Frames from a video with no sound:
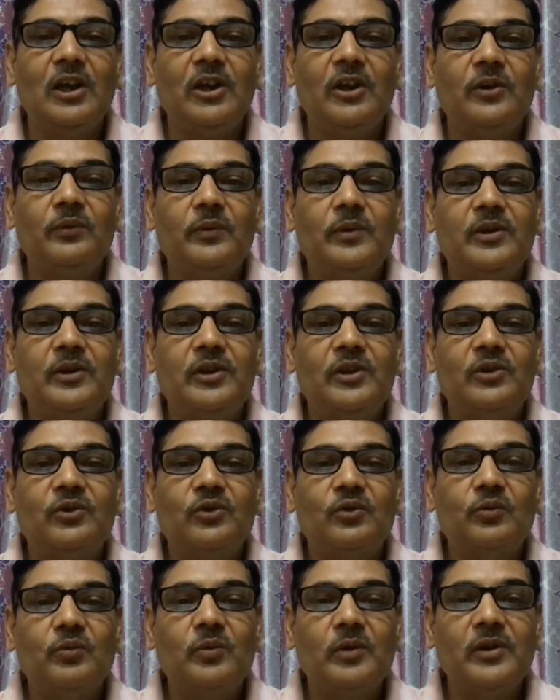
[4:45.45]
which is
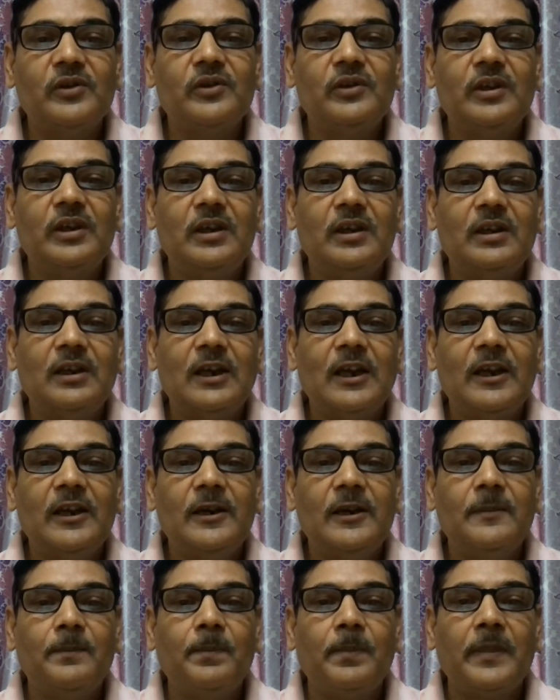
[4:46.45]
towards decline
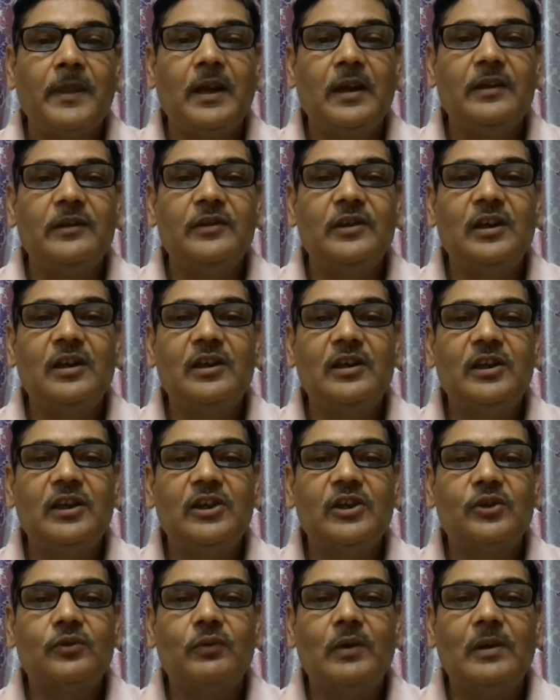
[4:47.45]
and genetic
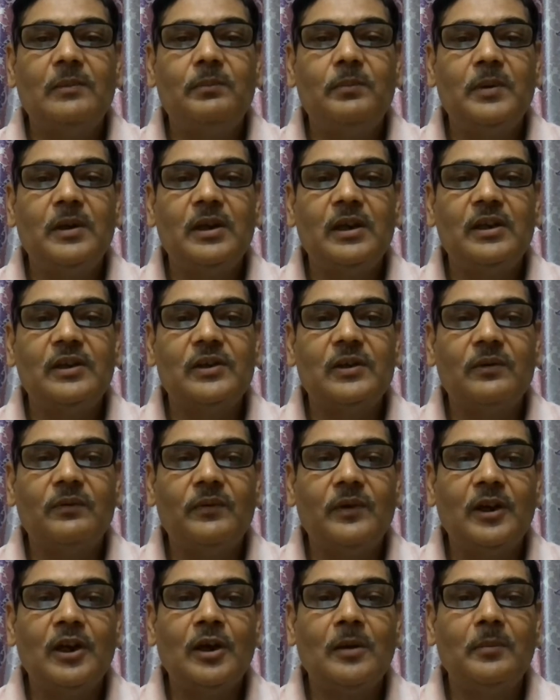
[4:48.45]
swamping is a
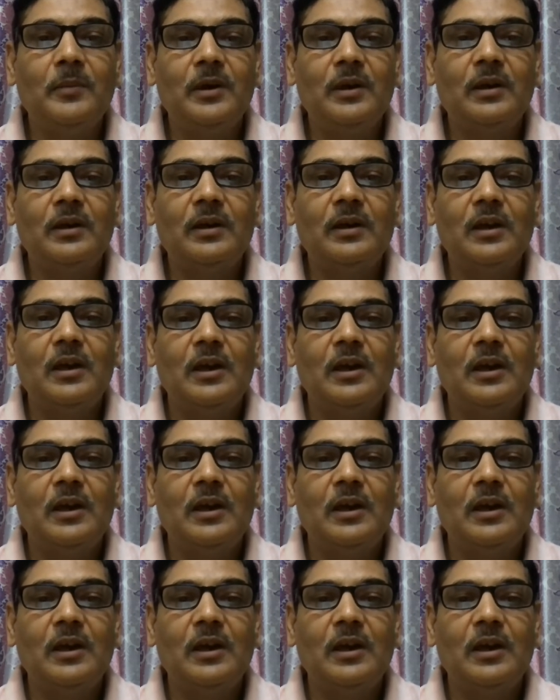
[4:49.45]
phenomenon